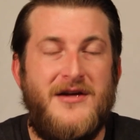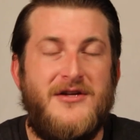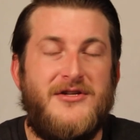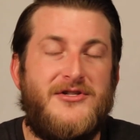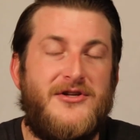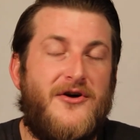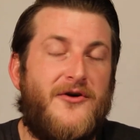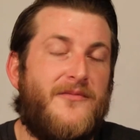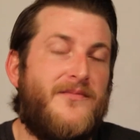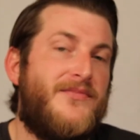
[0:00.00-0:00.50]

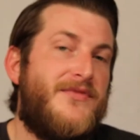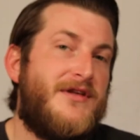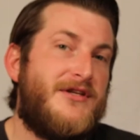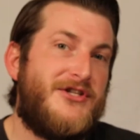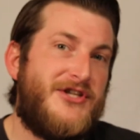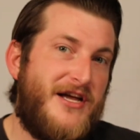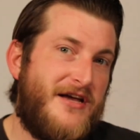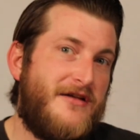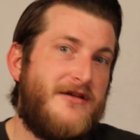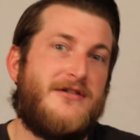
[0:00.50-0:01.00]
So the
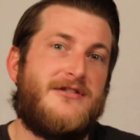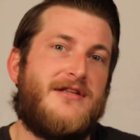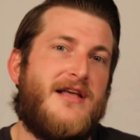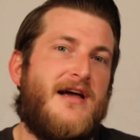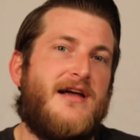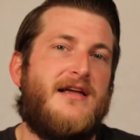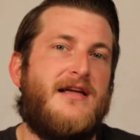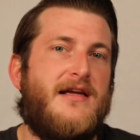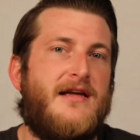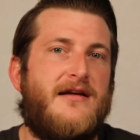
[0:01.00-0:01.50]
challenge
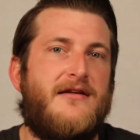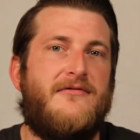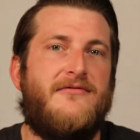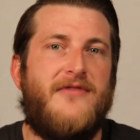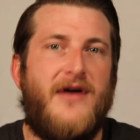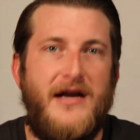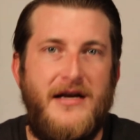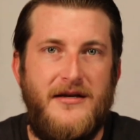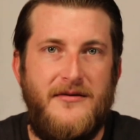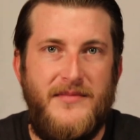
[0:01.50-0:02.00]
that he
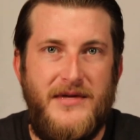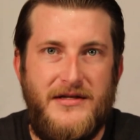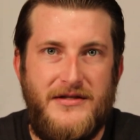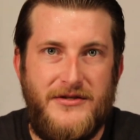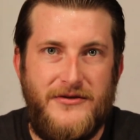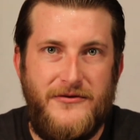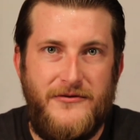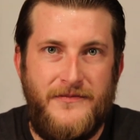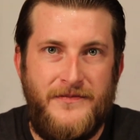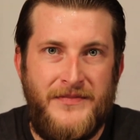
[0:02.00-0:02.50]
invited me
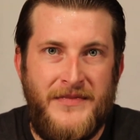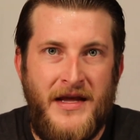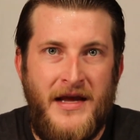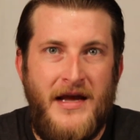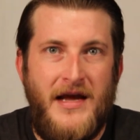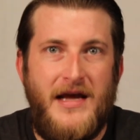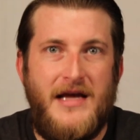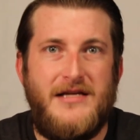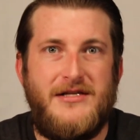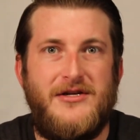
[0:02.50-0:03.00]
to
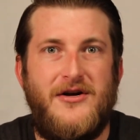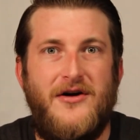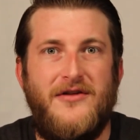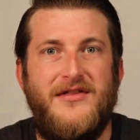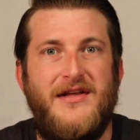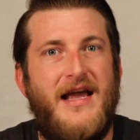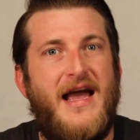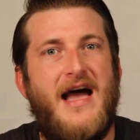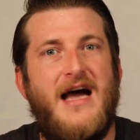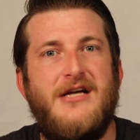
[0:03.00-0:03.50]
is called
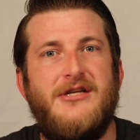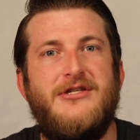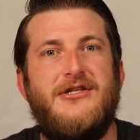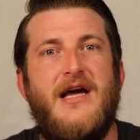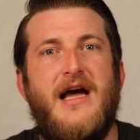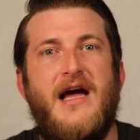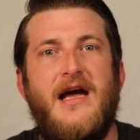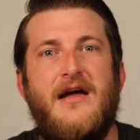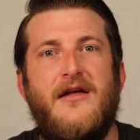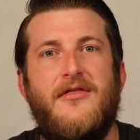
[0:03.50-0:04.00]
the
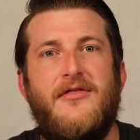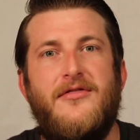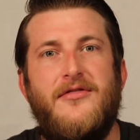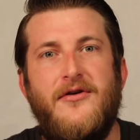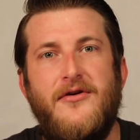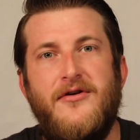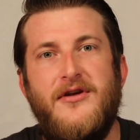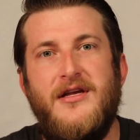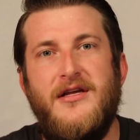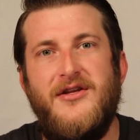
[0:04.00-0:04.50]
hashtag
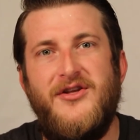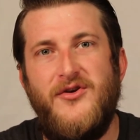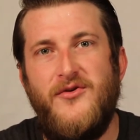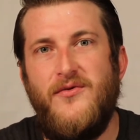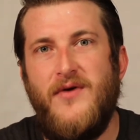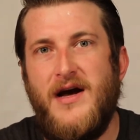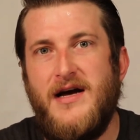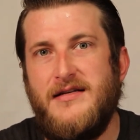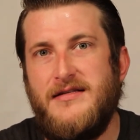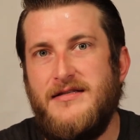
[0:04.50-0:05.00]

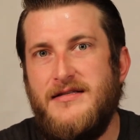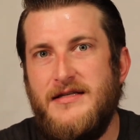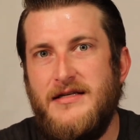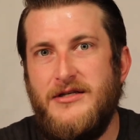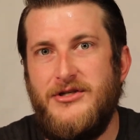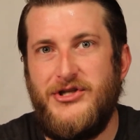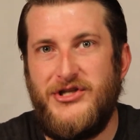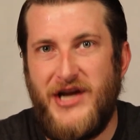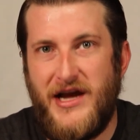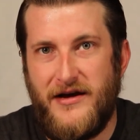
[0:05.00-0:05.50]

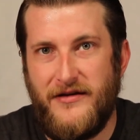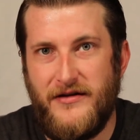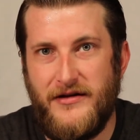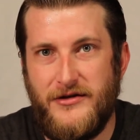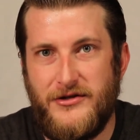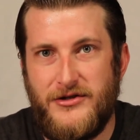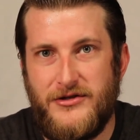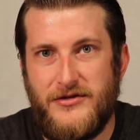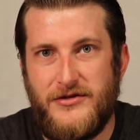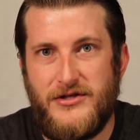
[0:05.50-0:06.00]
30USD
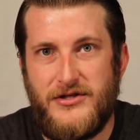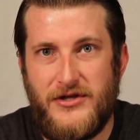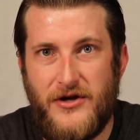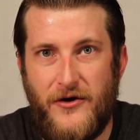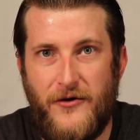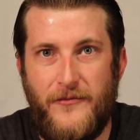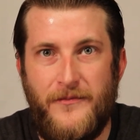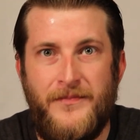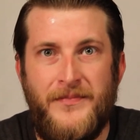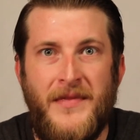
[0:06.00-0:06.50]
challenge.
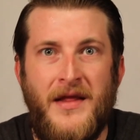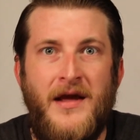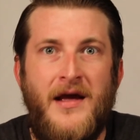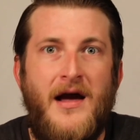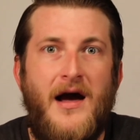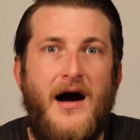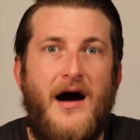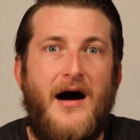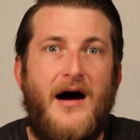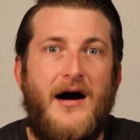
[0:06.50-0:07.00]
So
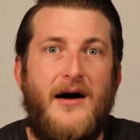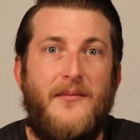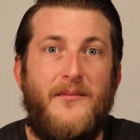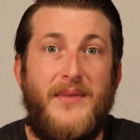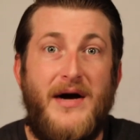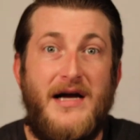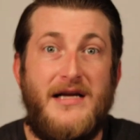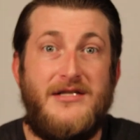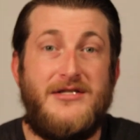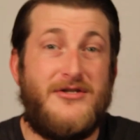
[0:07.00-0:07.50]

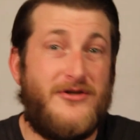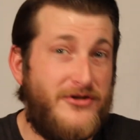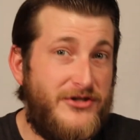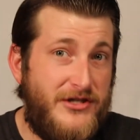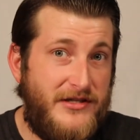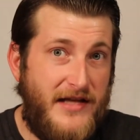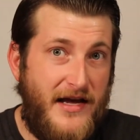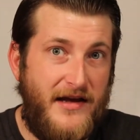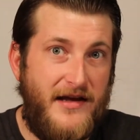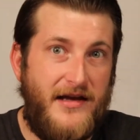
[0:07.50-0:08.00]
by
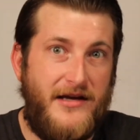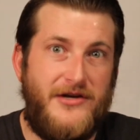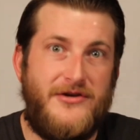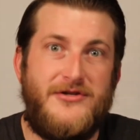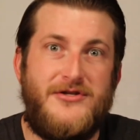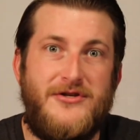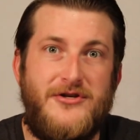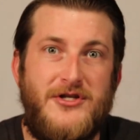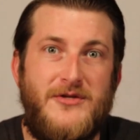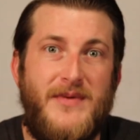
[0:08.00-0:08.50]
searching that in your
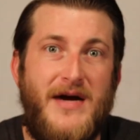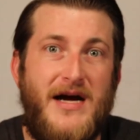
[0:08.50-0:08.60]
search